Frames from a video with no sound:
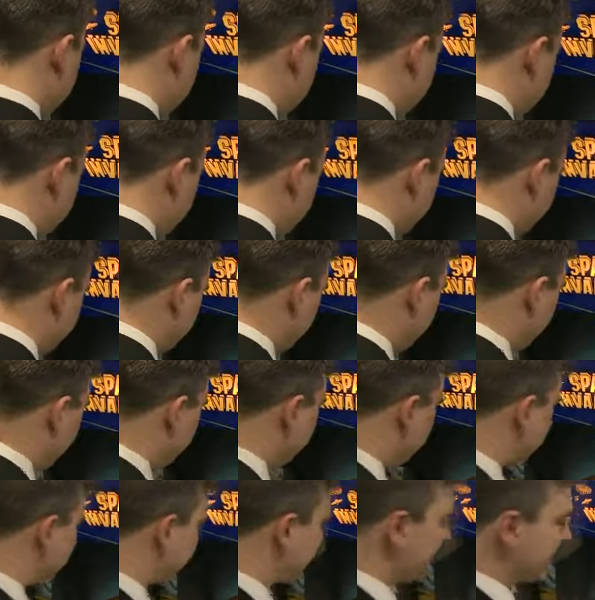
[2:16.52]
makes you feel
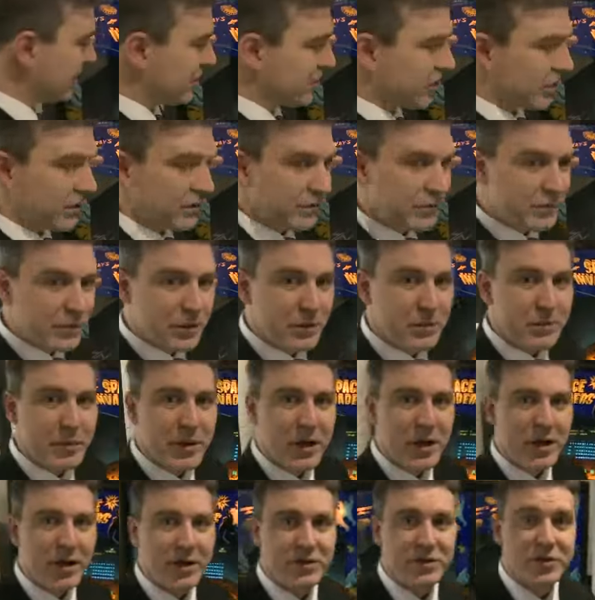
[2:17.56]
nostalgic for the
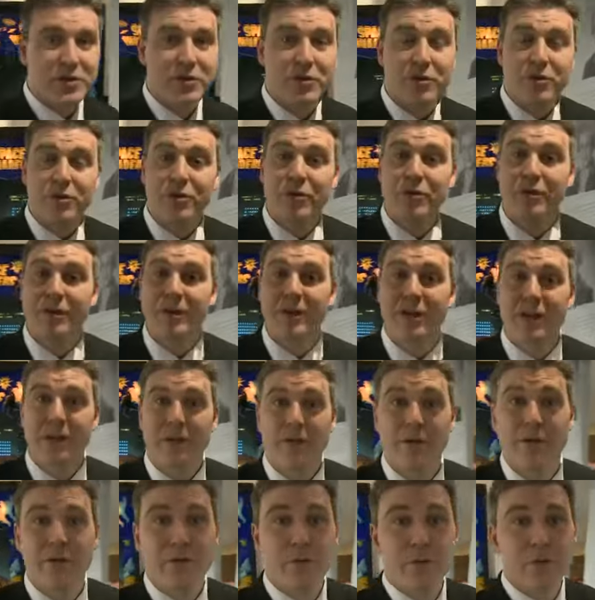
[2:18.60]
past, or indeed
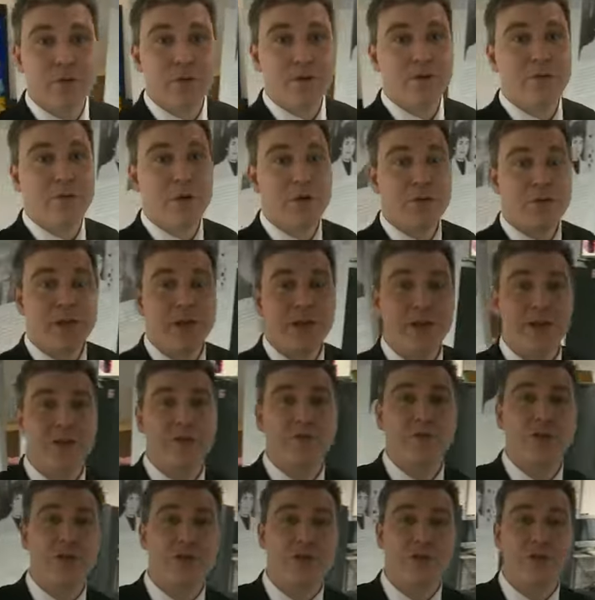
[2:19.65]
the thought of owning an
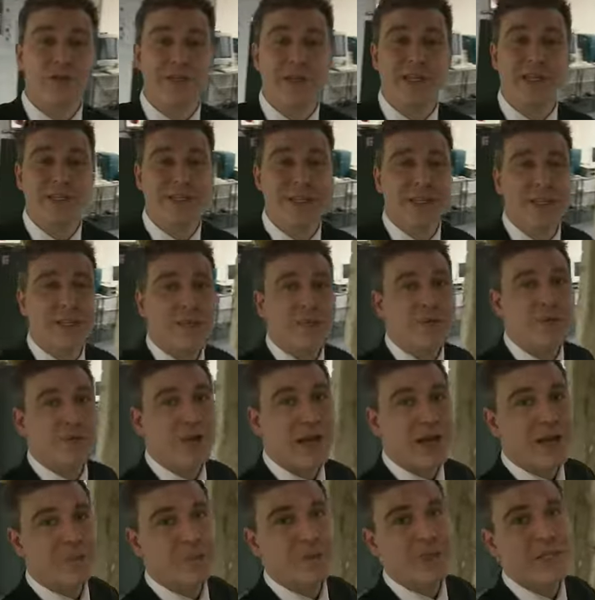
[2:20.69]
original Nintendo
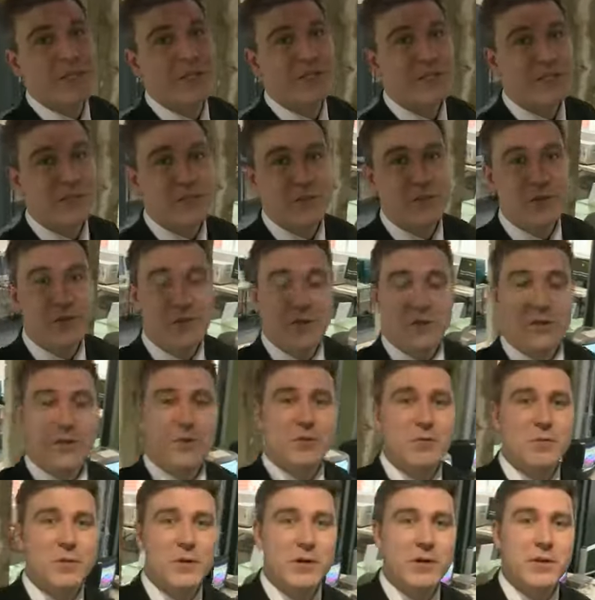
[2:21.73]
game system,
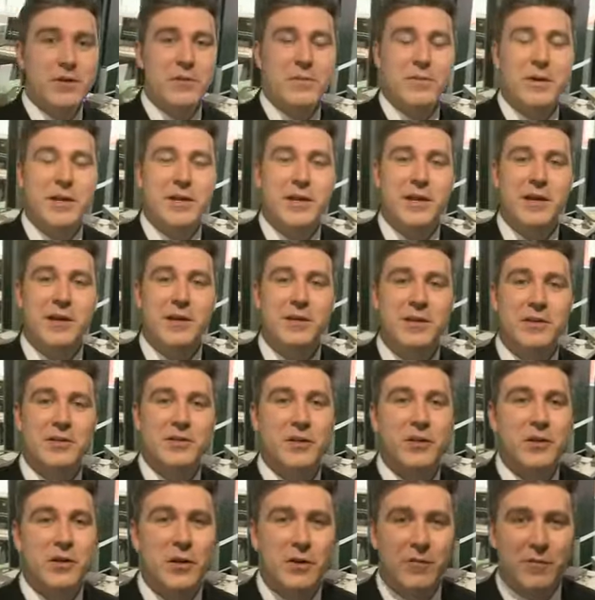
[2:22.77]
or one of the many others
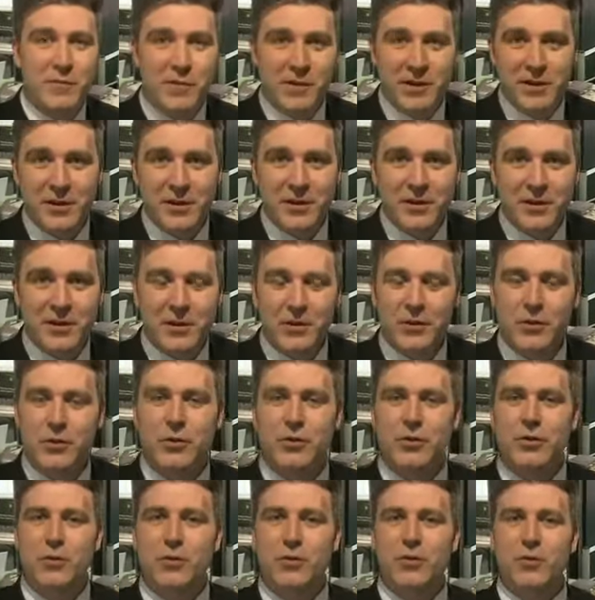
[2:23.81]
on offer, you
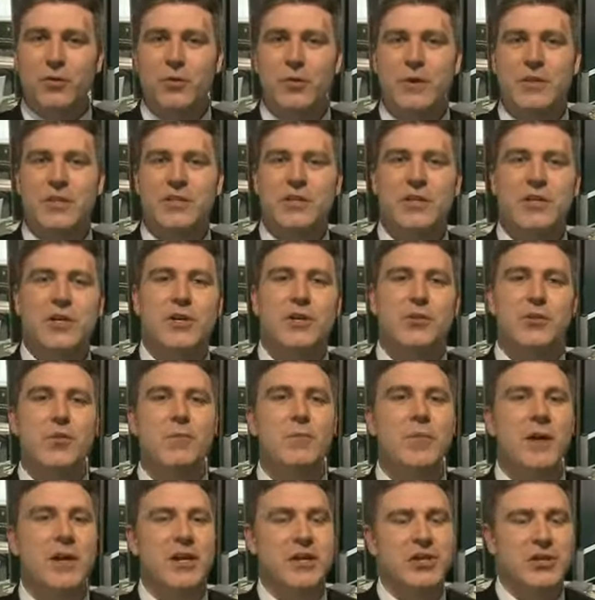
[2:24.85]
could always turn your
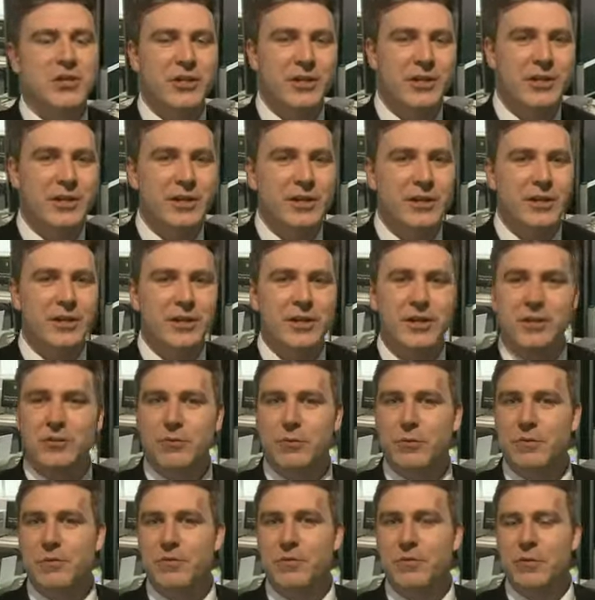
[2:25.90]
passion
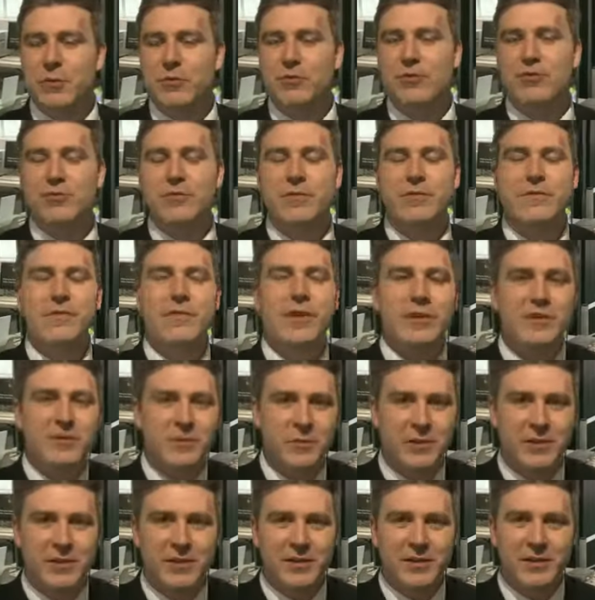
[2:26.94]
into a future
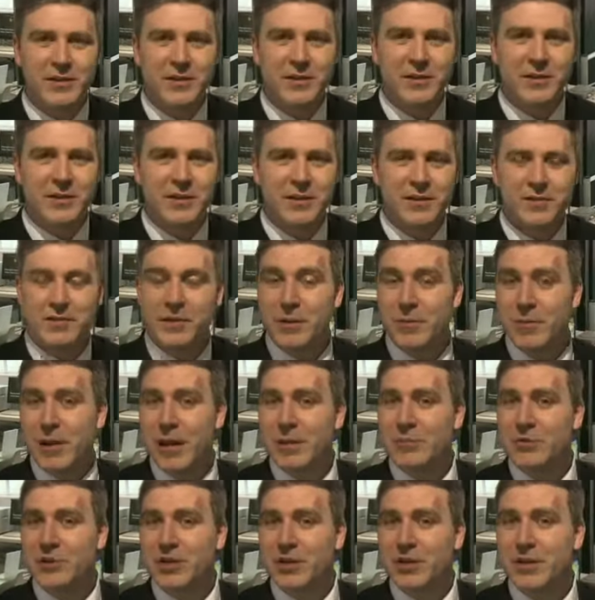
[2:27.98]
investment. Philip
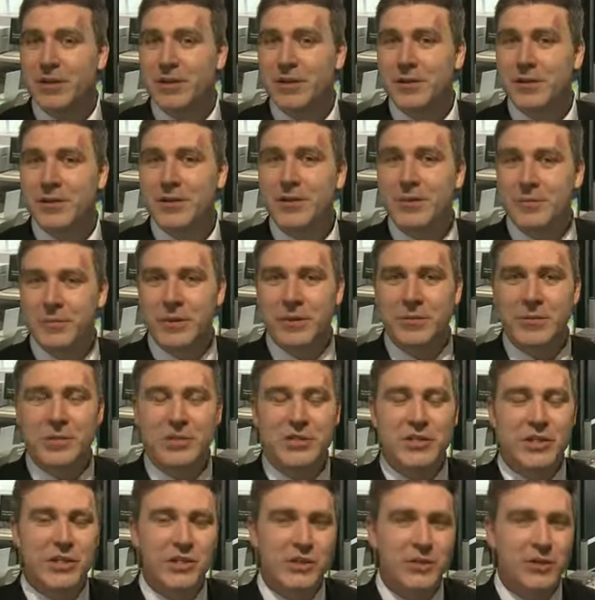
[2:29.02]
Hampshire,
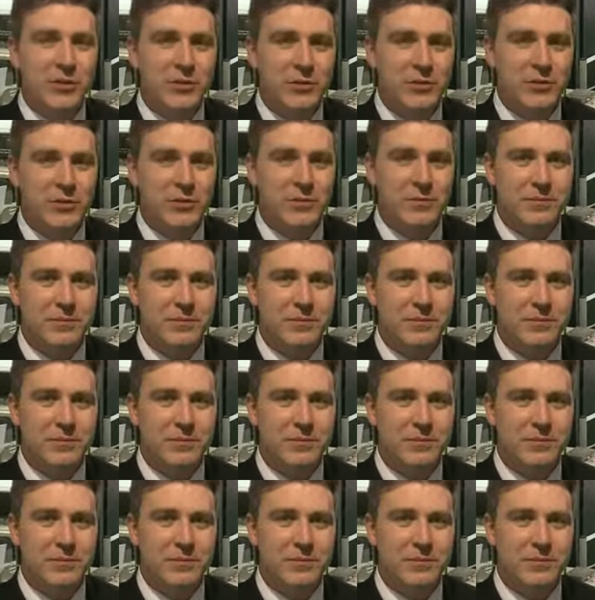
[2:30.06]
BBC News.